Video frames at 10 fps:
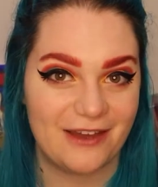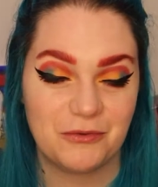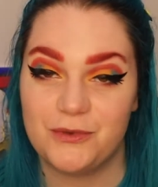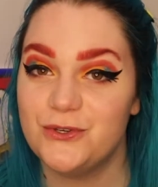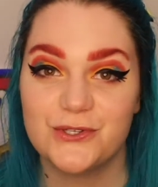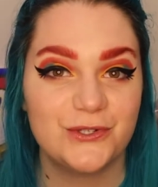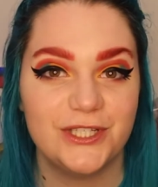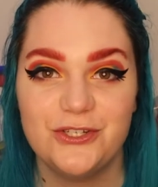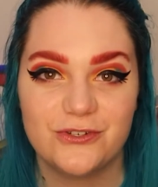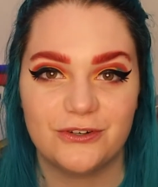have a musical
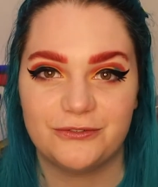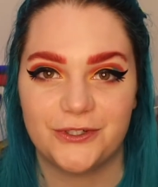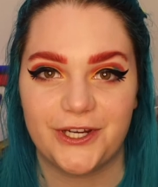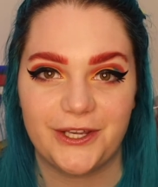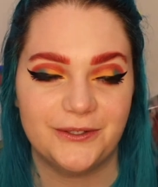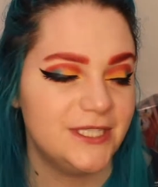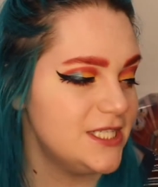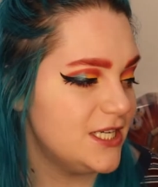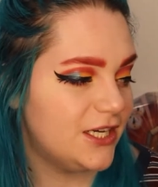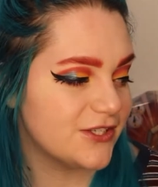intro for you.
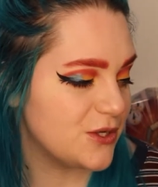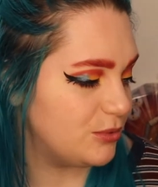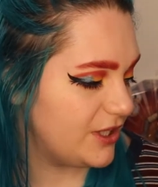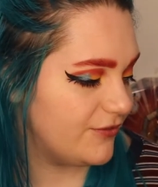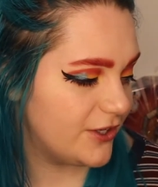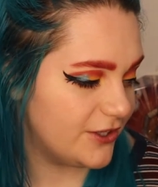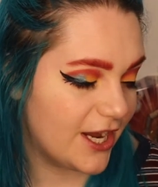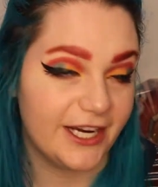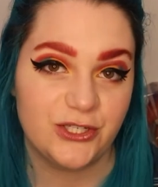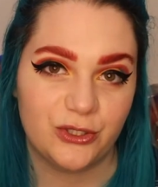Also, believe it or
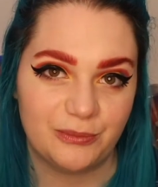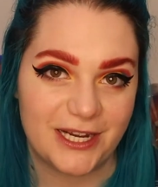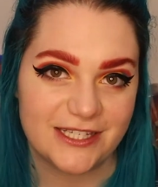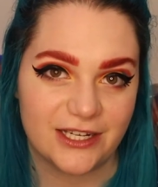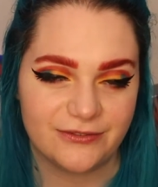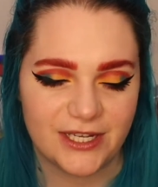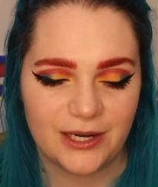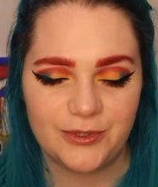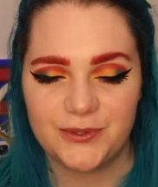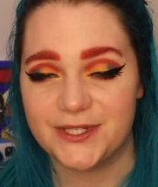not, I told myself that
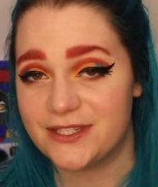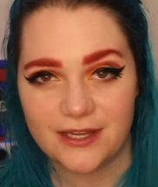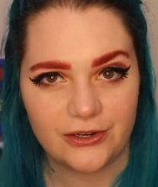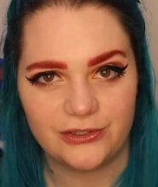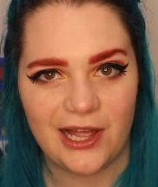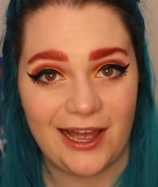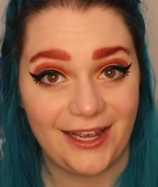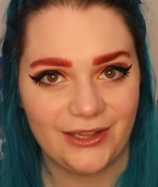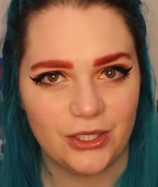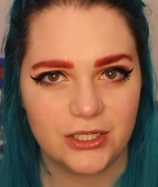I would do a subtle
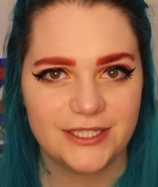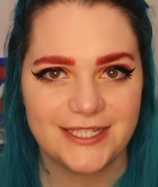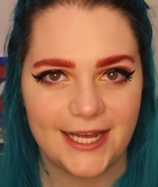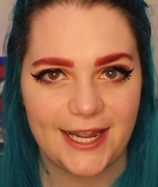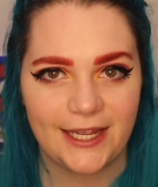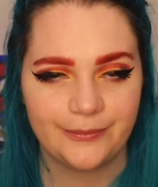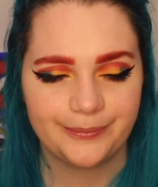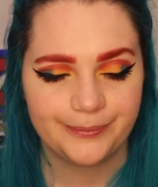eye look today.